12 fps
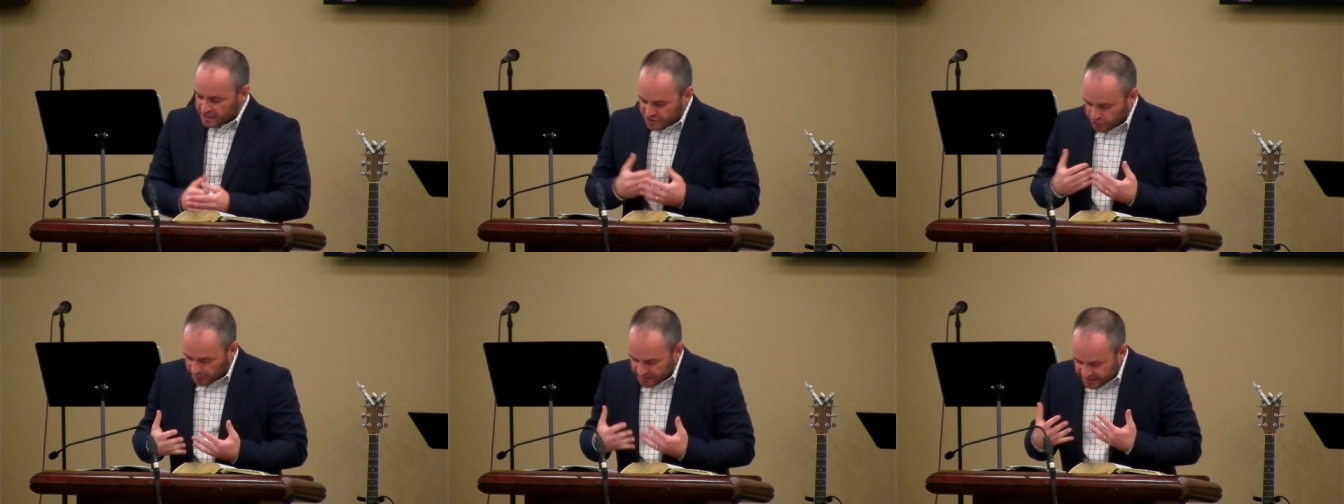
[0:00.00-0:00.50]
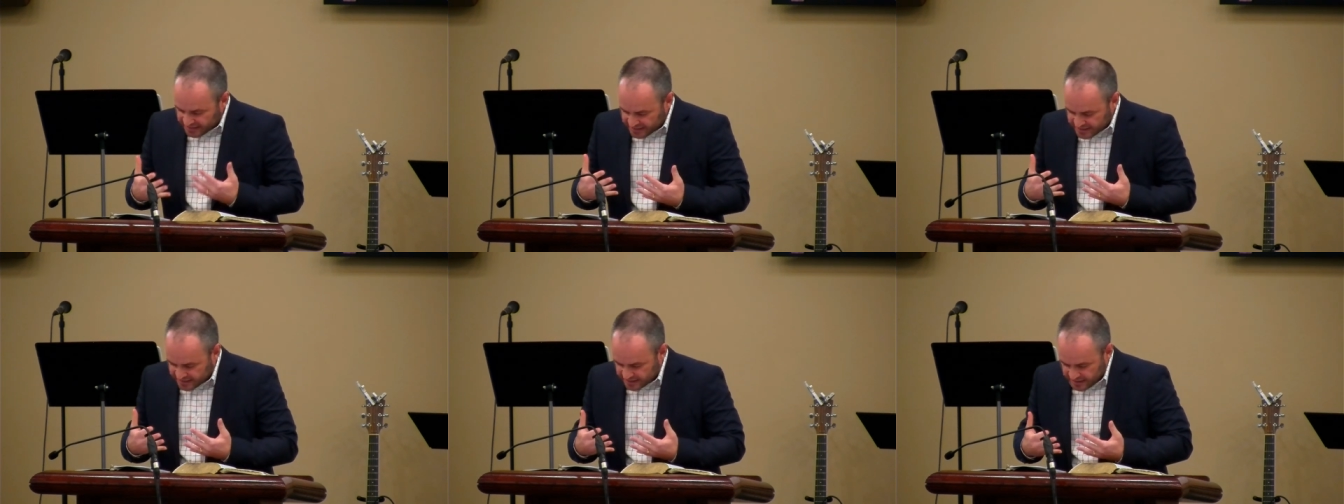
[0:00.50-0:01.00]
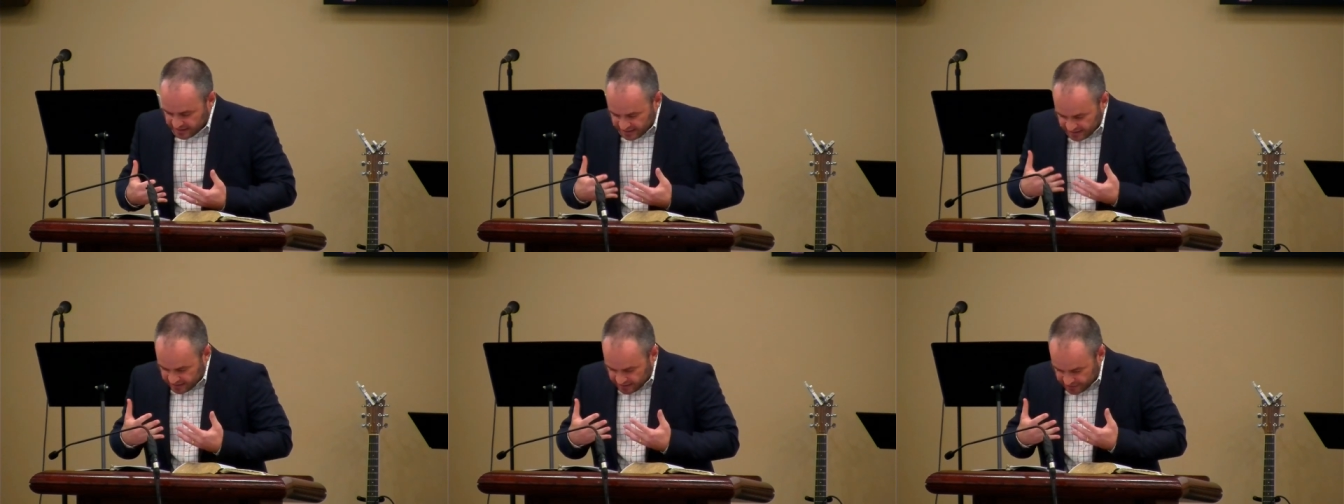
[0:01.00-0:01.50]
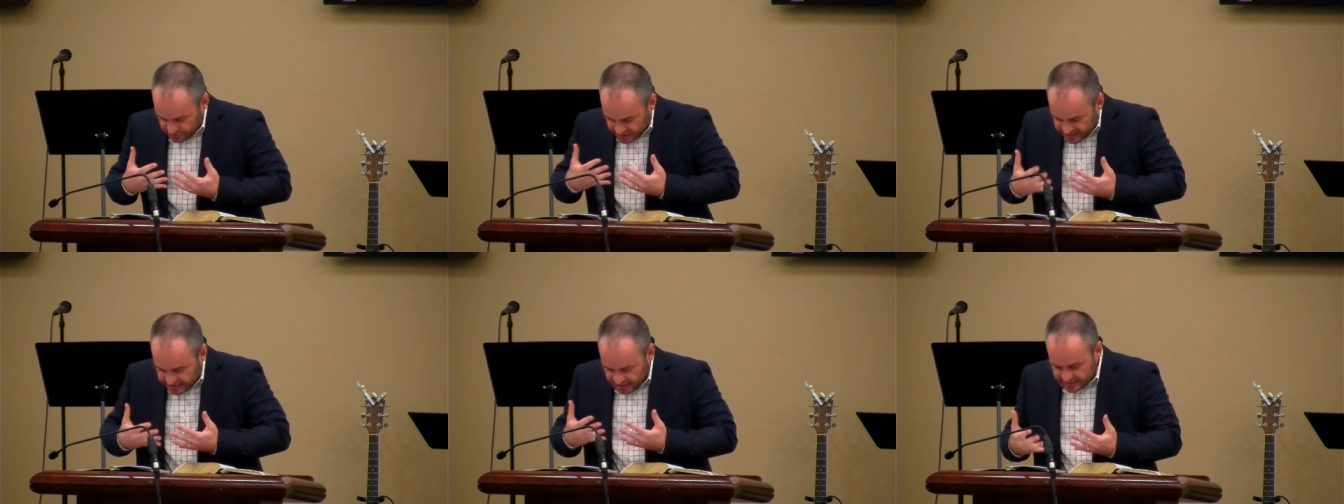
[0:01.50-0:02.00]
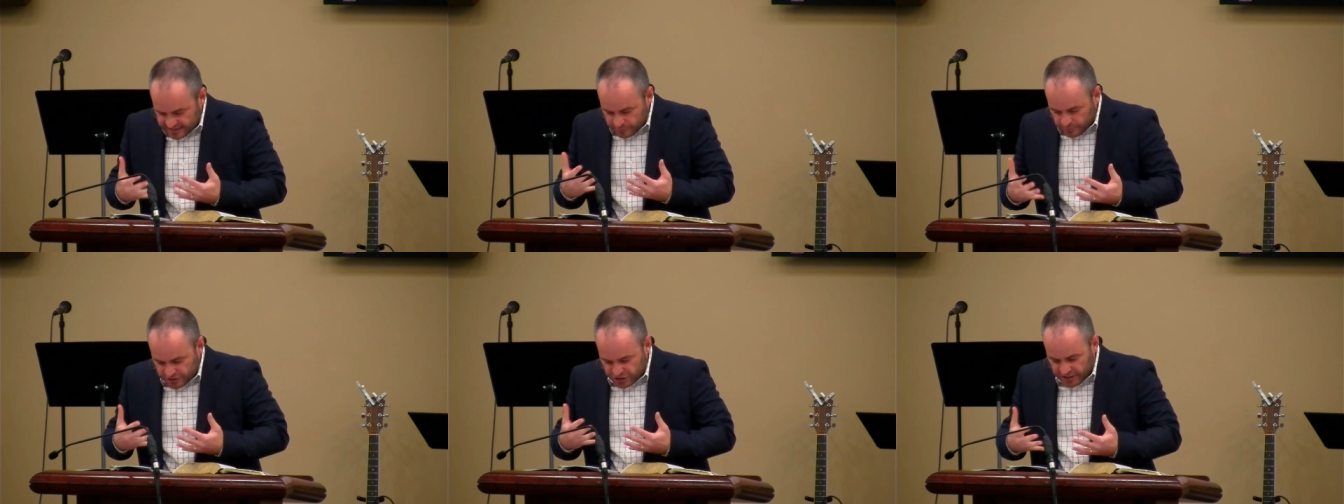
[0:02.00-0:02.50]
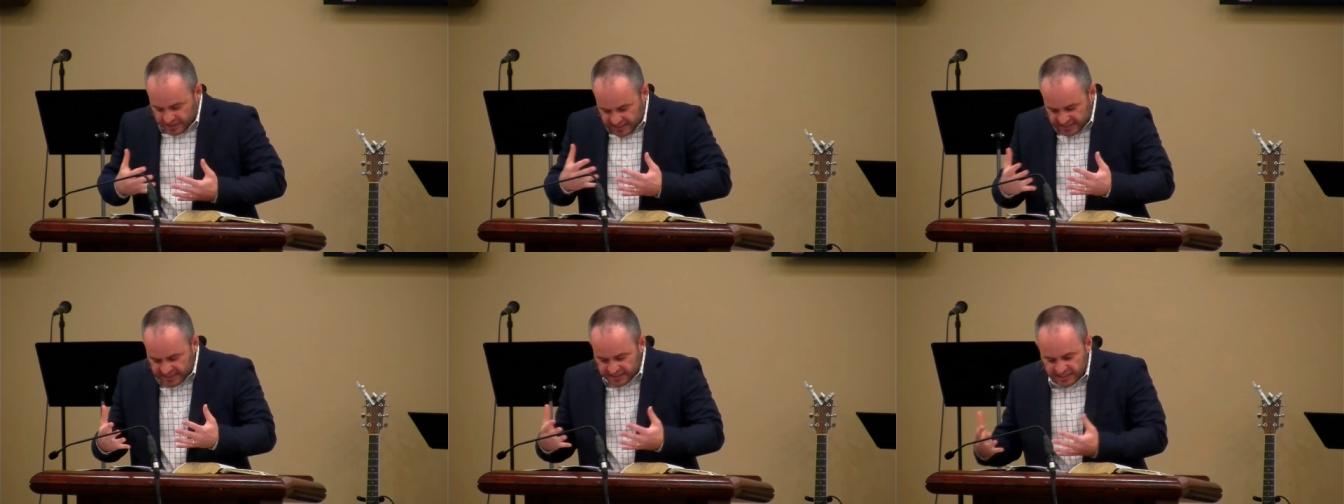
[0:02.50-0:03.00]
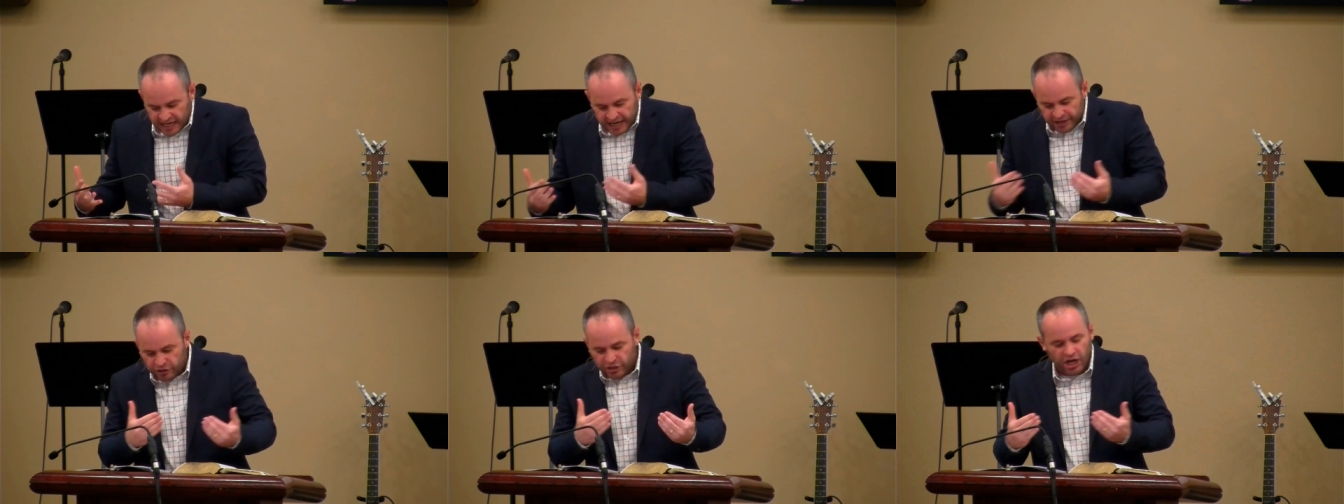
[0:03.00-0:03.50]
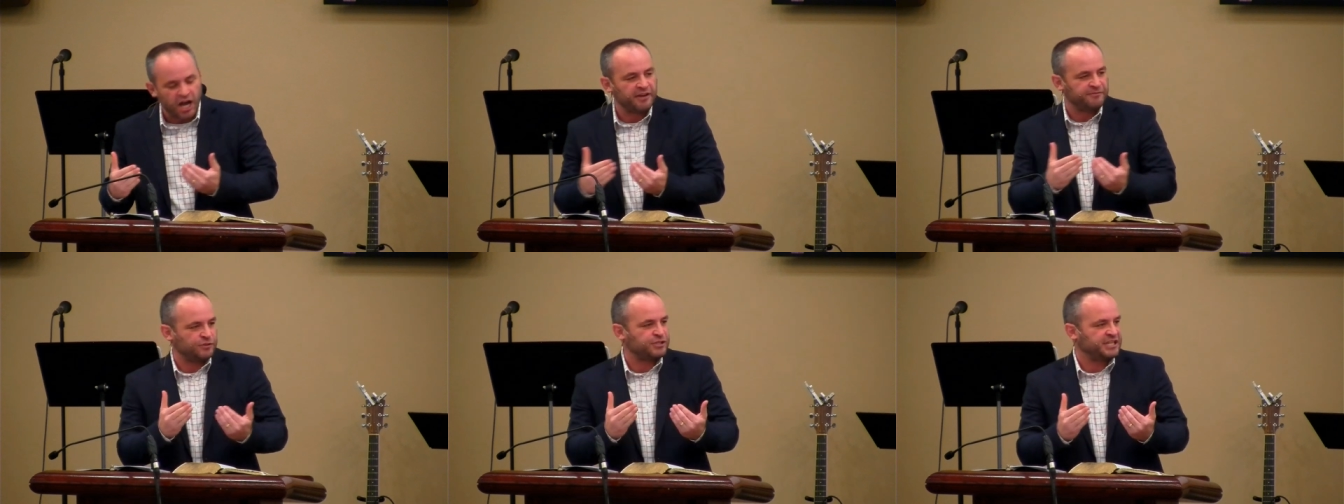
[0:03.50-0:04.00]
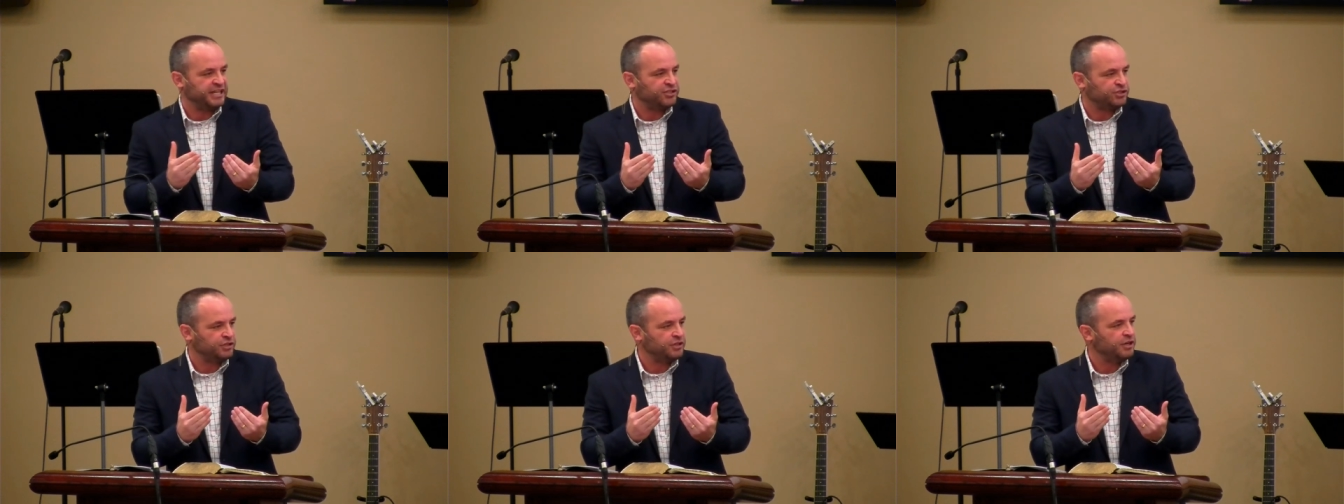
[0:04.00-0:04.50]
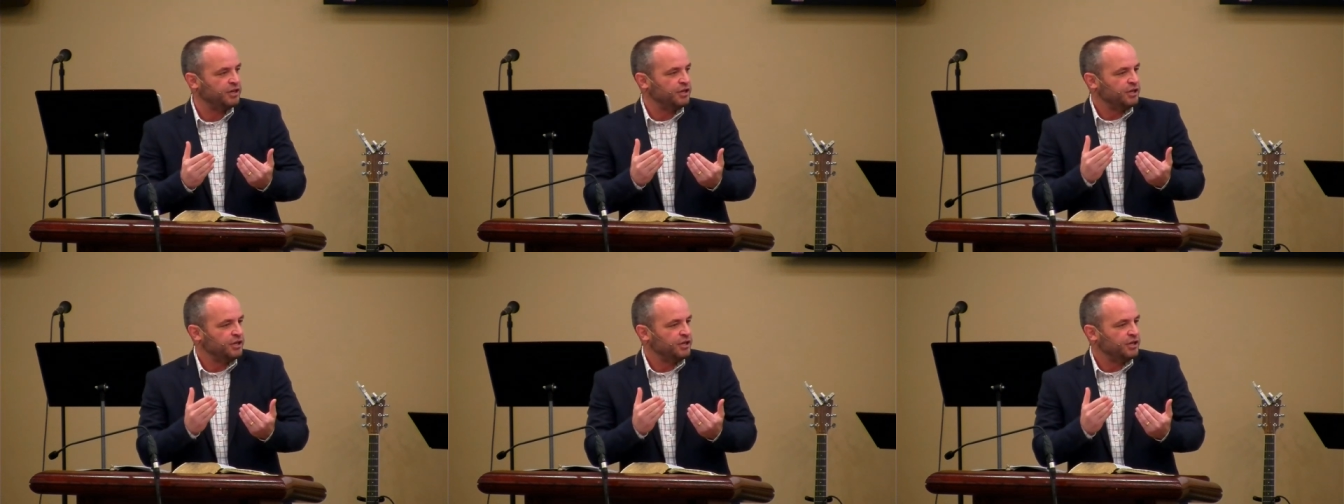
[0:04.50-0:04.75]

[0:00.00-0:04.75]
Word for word: So, in this there's a sense in which this entire conversation